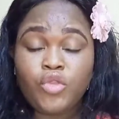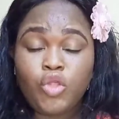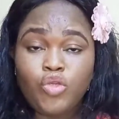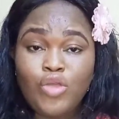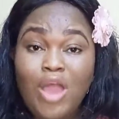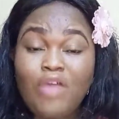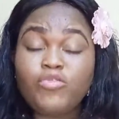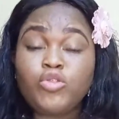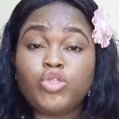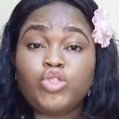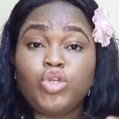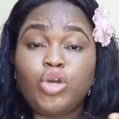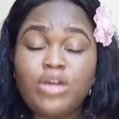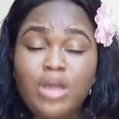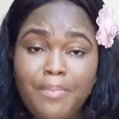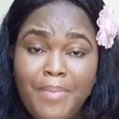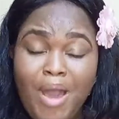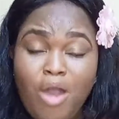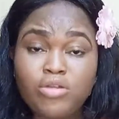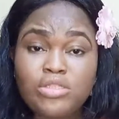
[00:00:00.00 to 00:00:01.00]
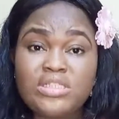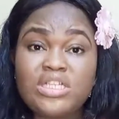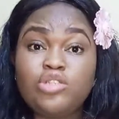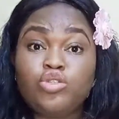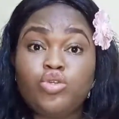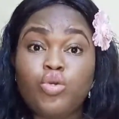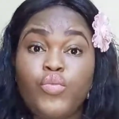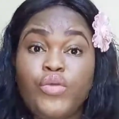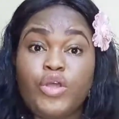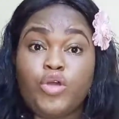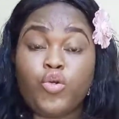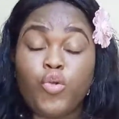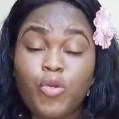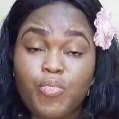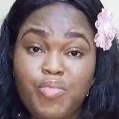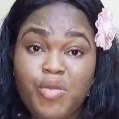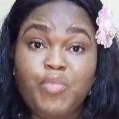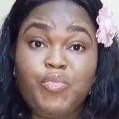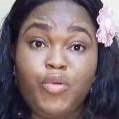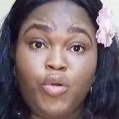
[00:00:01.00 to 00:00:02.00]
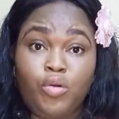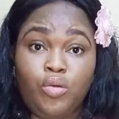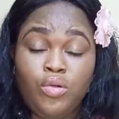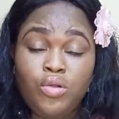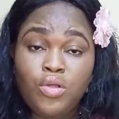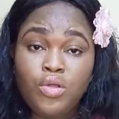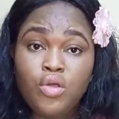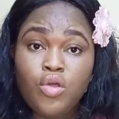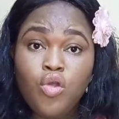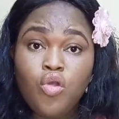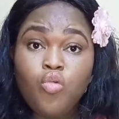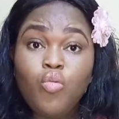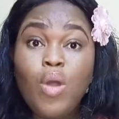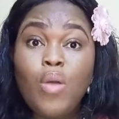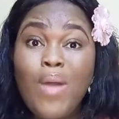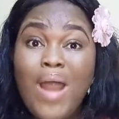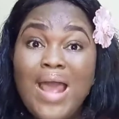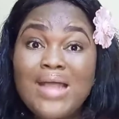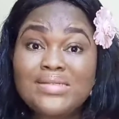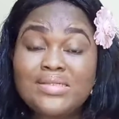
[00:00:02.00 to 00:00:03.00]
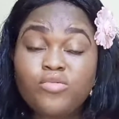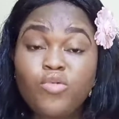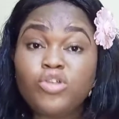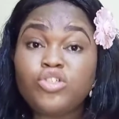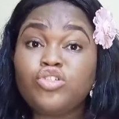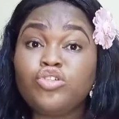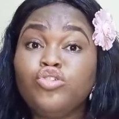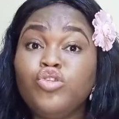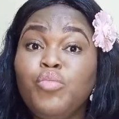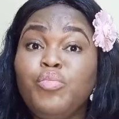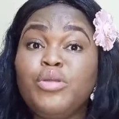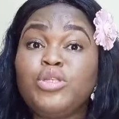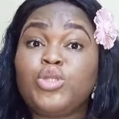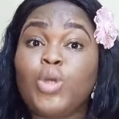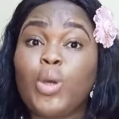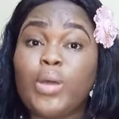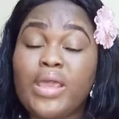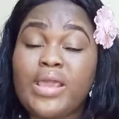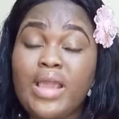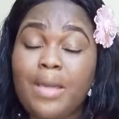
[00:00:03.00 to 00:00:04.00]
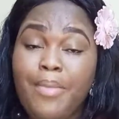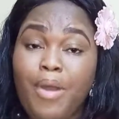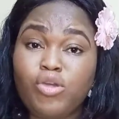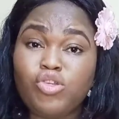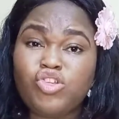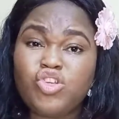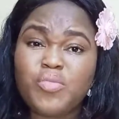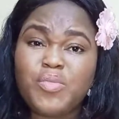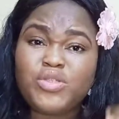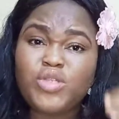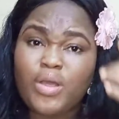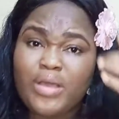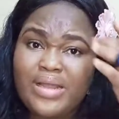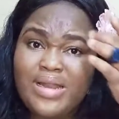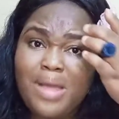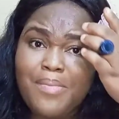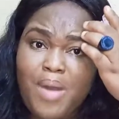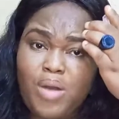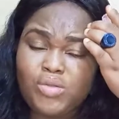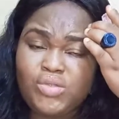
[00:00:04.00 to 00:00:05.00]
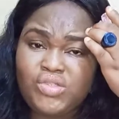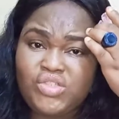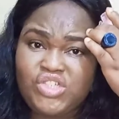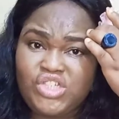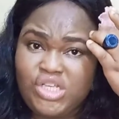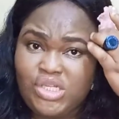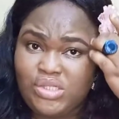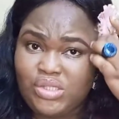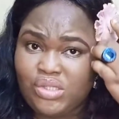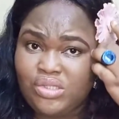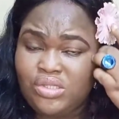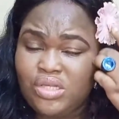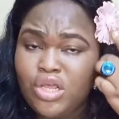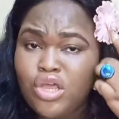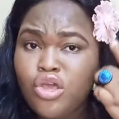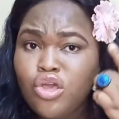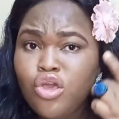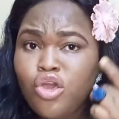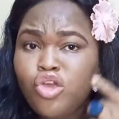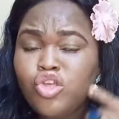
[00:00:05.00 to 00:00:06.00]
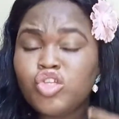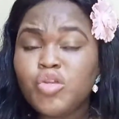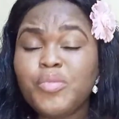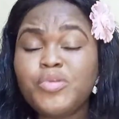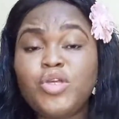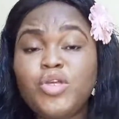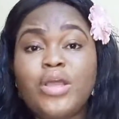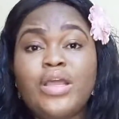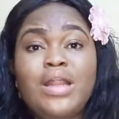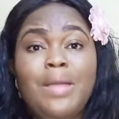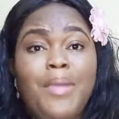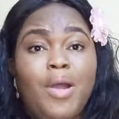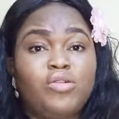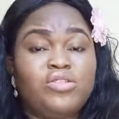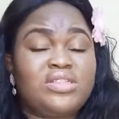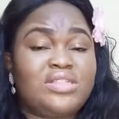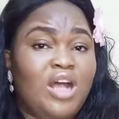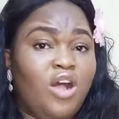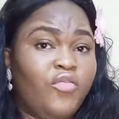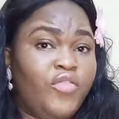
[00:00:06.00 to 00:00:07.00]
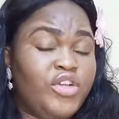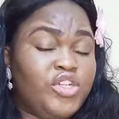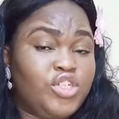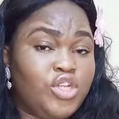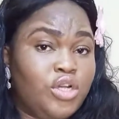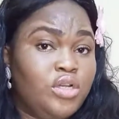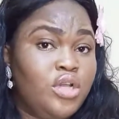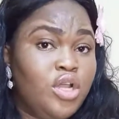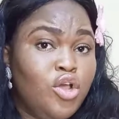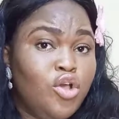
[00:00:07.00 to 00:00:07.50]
You have to talk about it to recruit people. Whereas, what should you be talking about? You should be talking about Jesus. You should be talking about salvation.